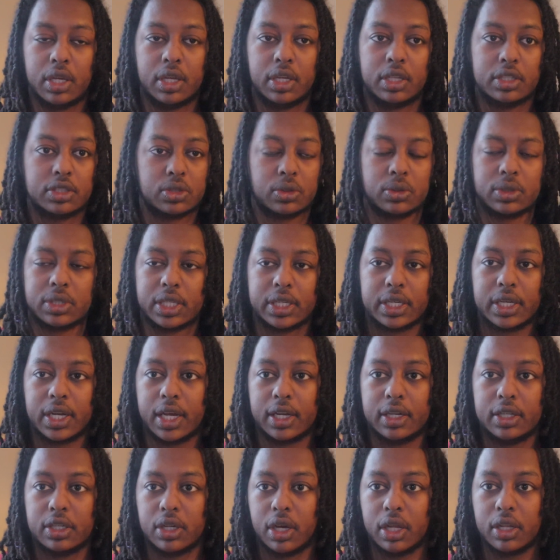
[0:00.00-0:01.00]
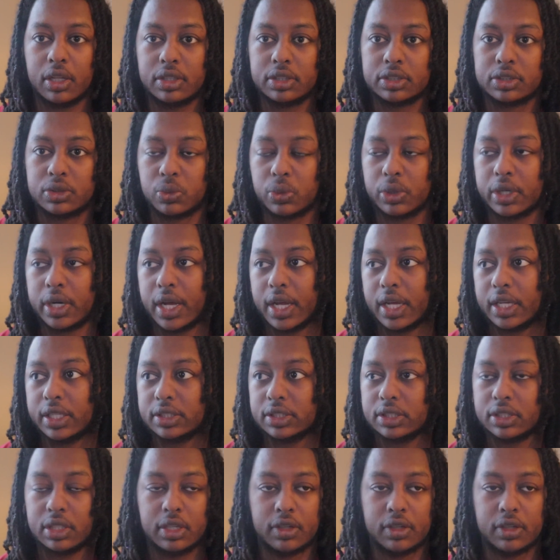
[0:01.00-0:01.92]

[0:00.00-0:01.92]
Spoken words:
it's only like $90. Whereas